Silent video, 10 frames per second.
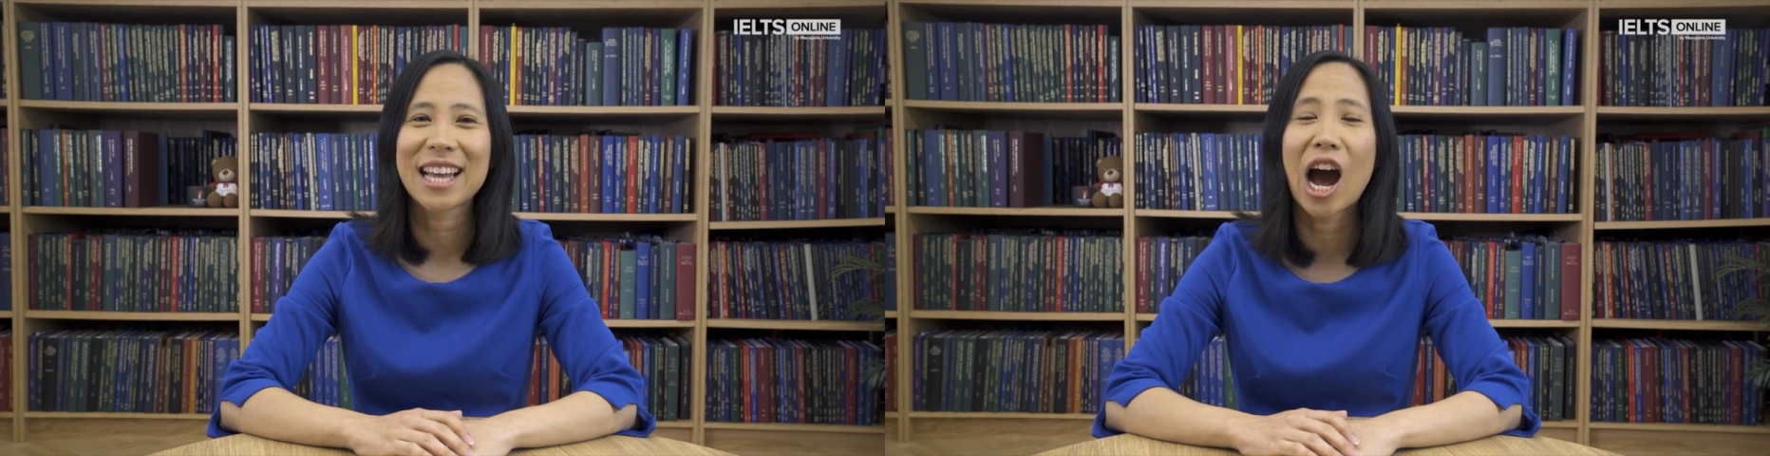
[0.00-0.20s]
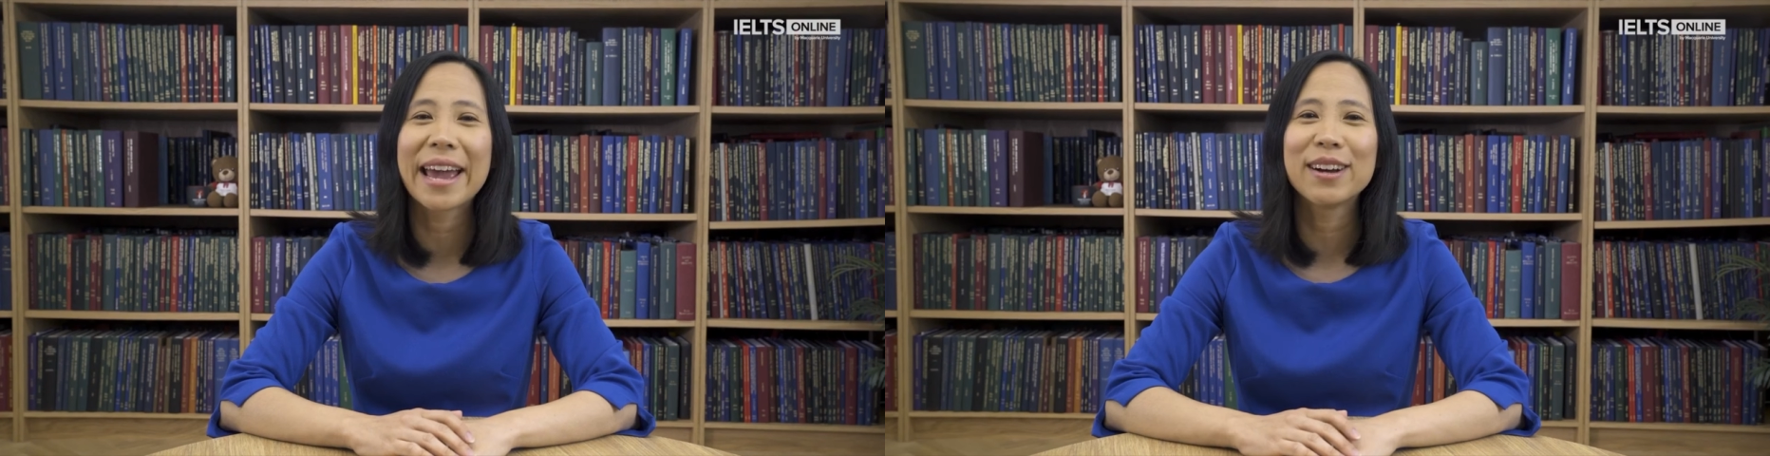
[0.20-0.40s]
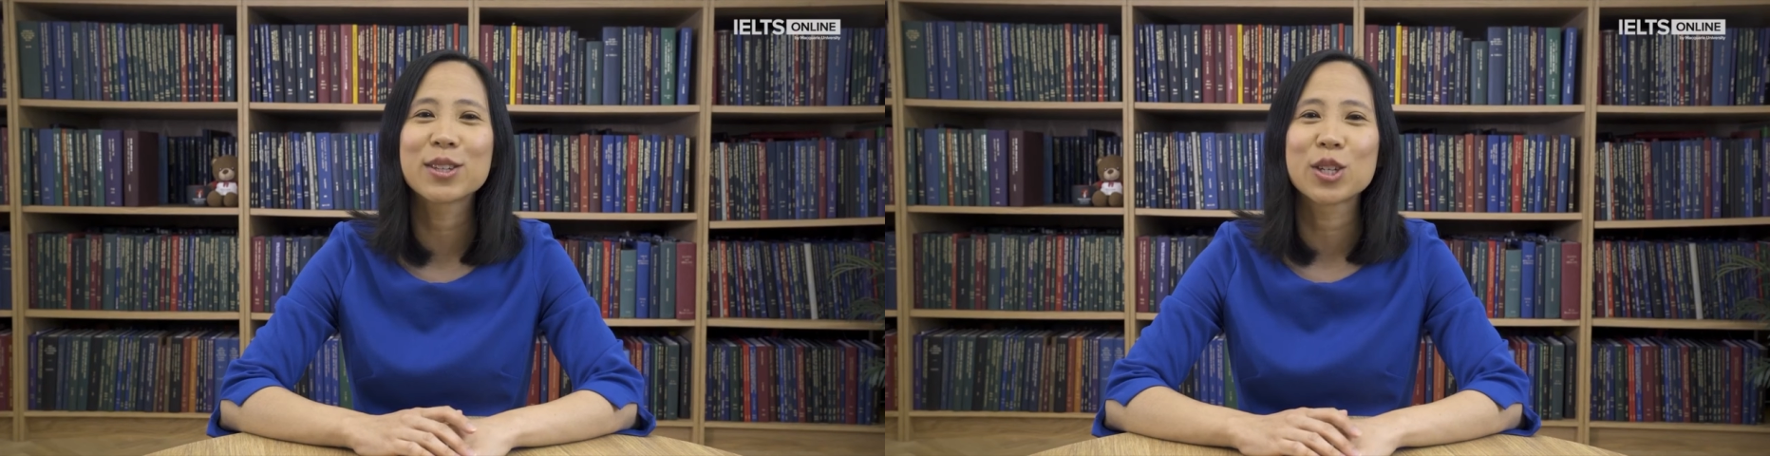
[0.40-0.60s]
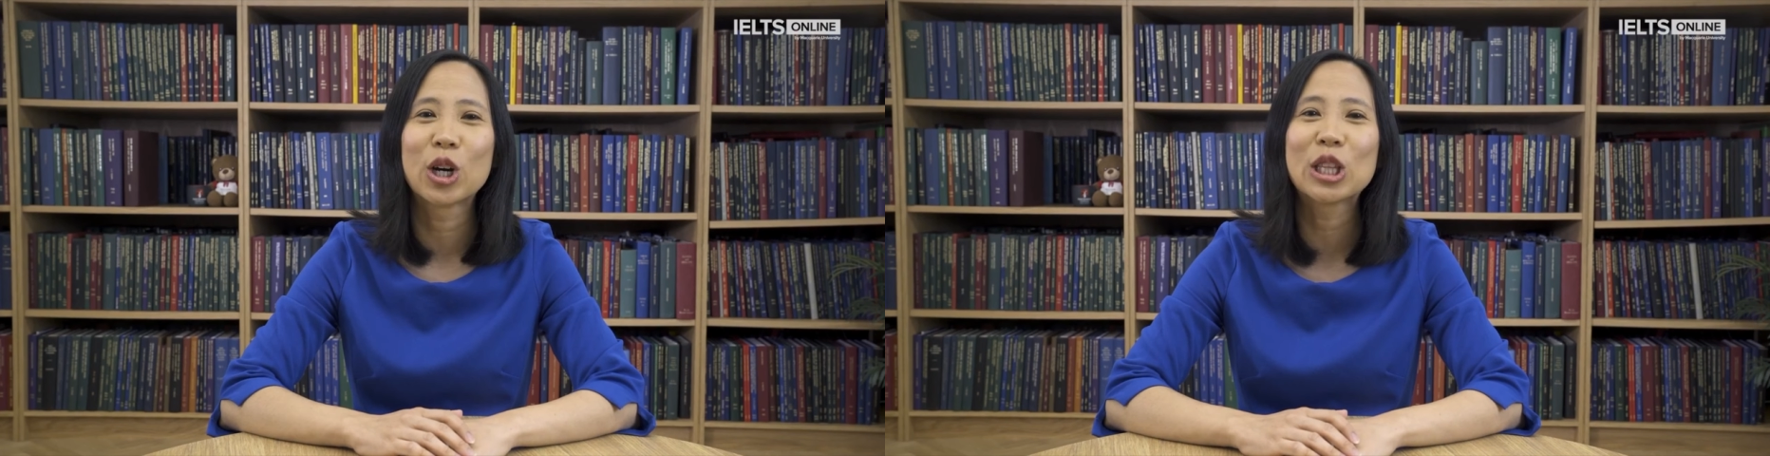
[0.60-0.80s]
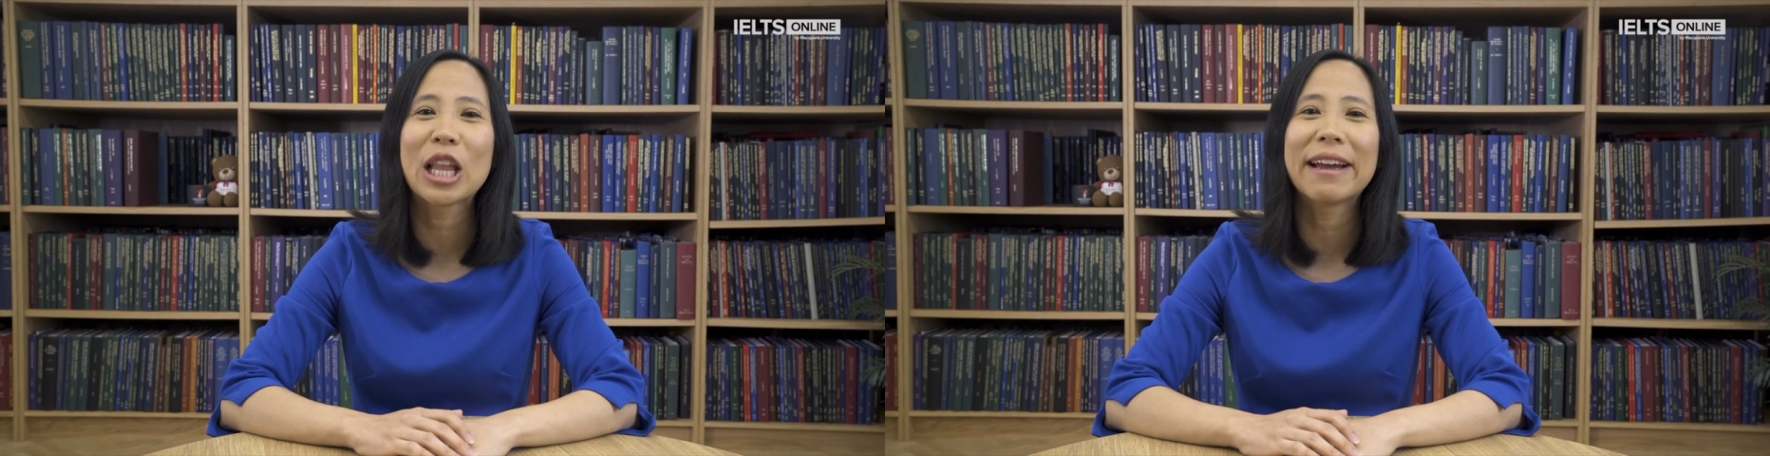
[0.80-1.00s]
this IELTS
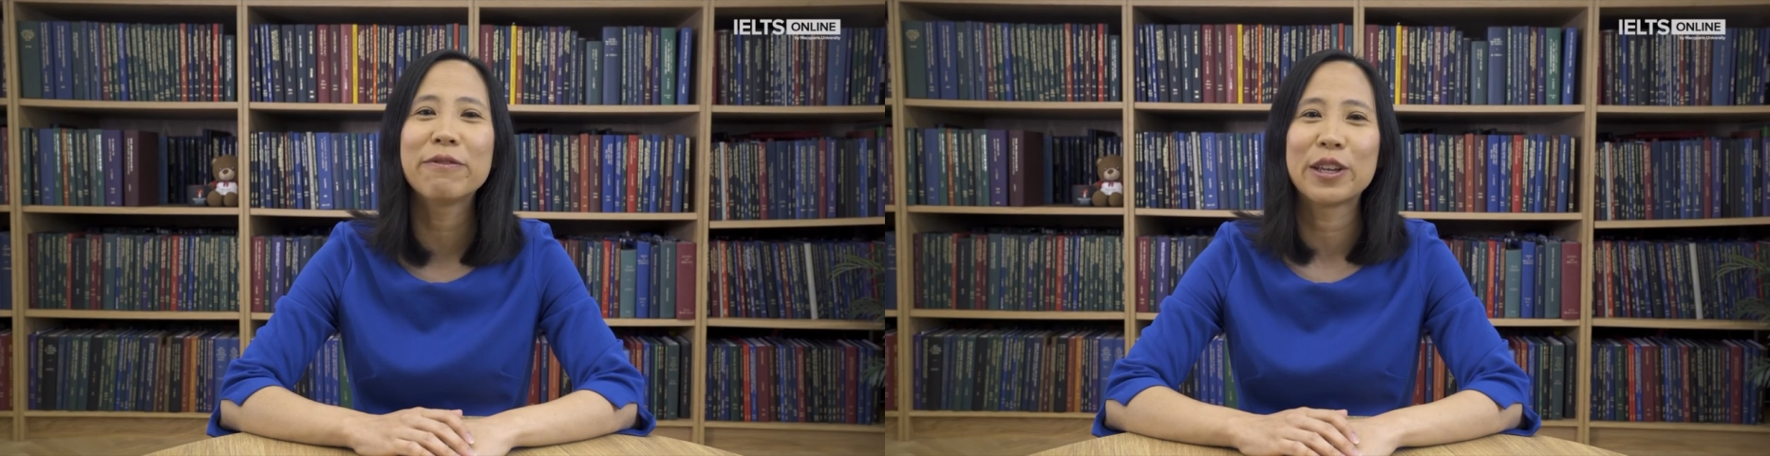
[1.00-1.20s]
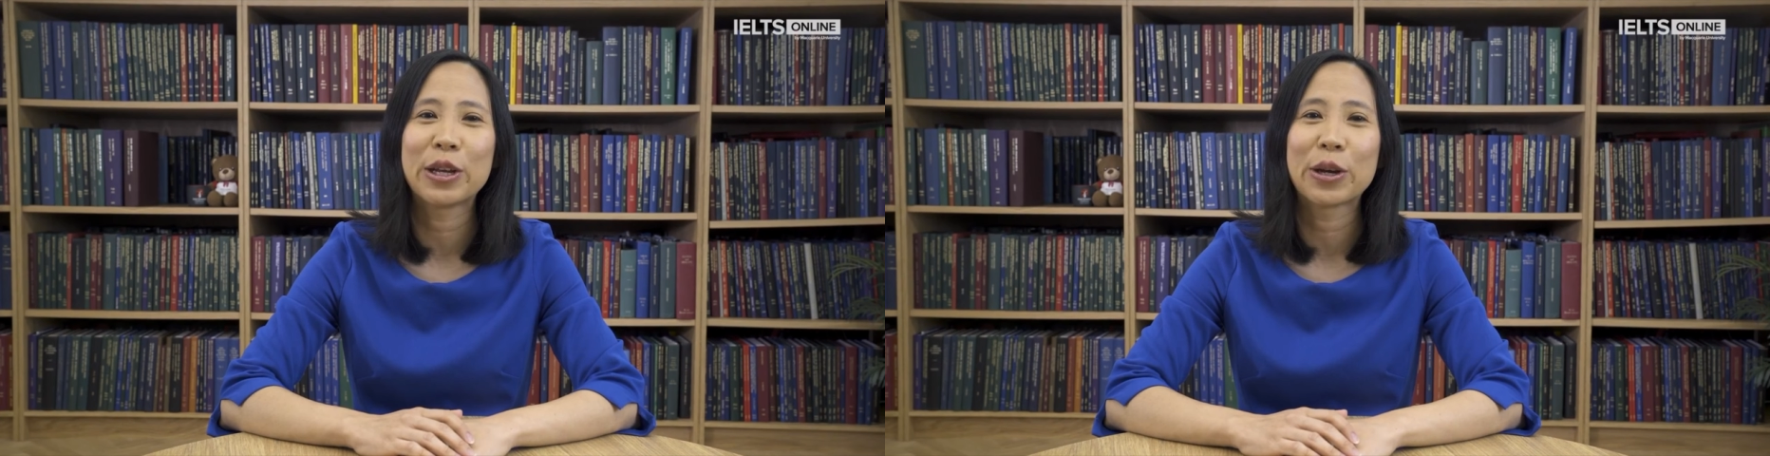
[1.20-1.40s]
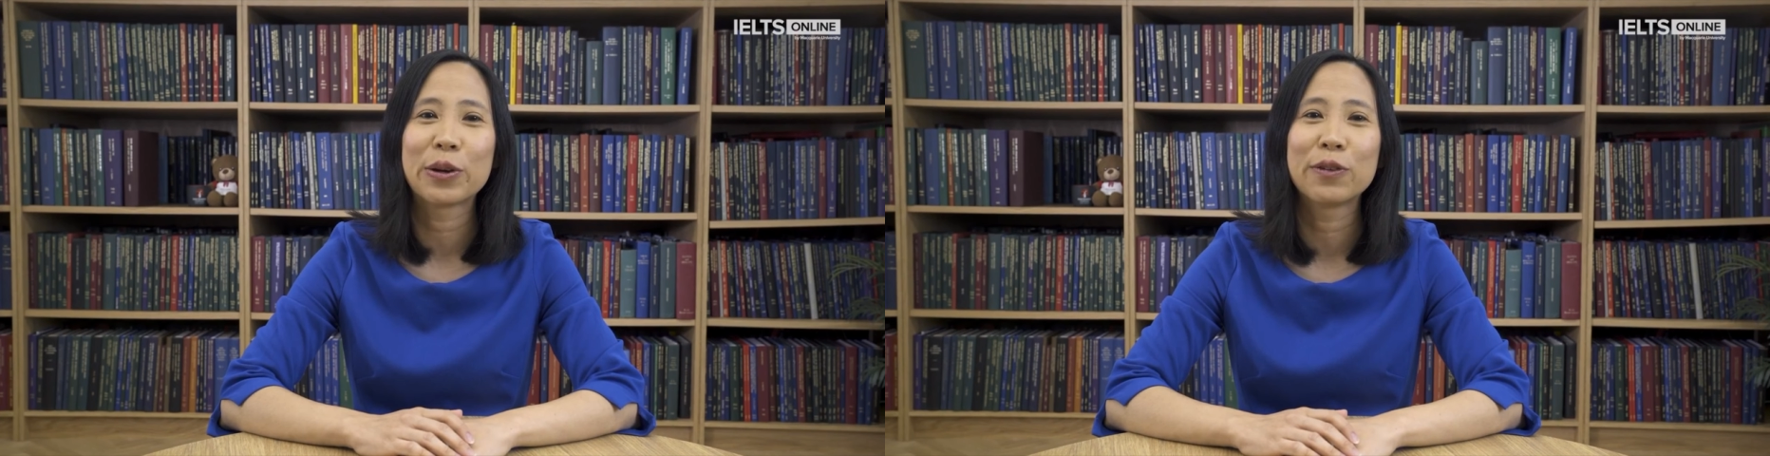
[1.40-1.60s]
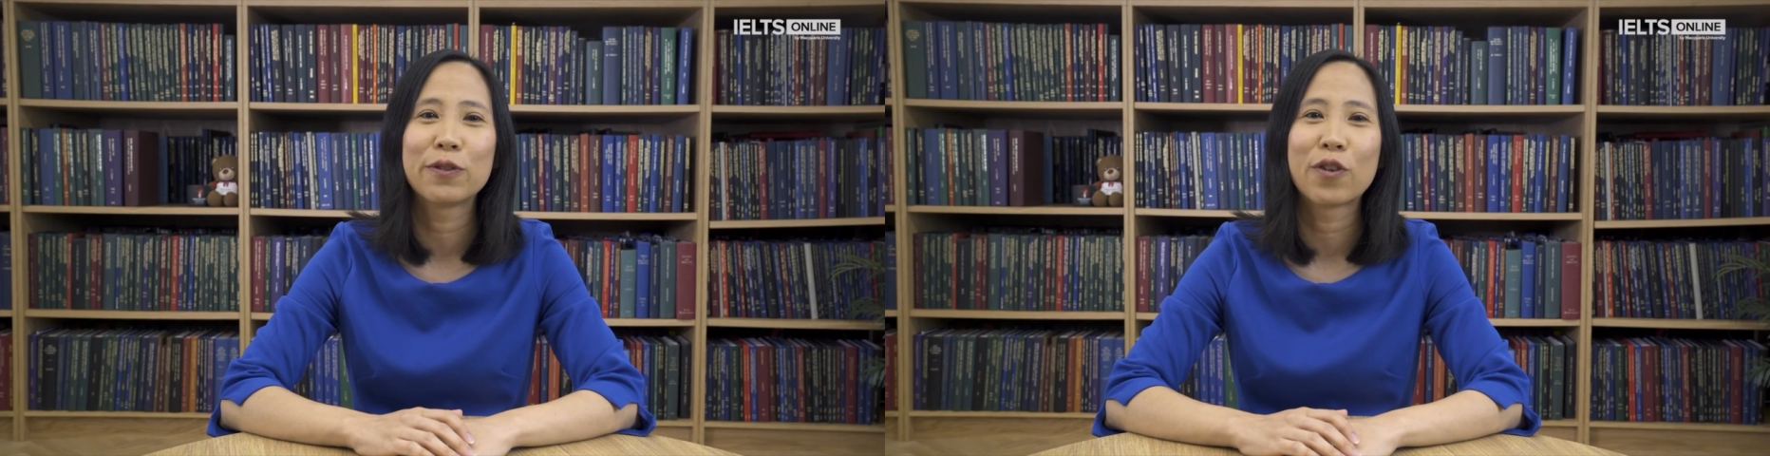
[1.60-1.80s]
online video